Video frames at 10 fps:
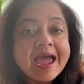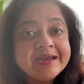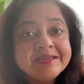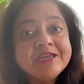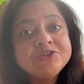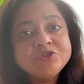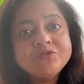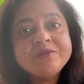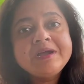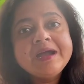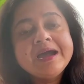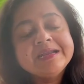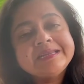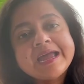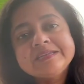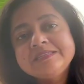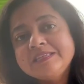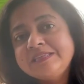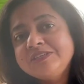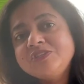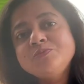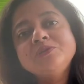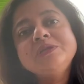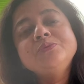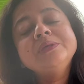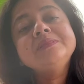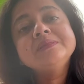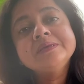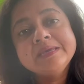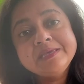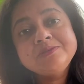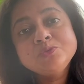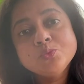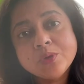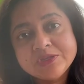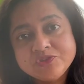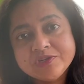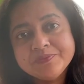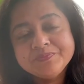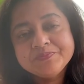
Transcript: And King Shiva attacked Dadhichi Muni with his Vajra.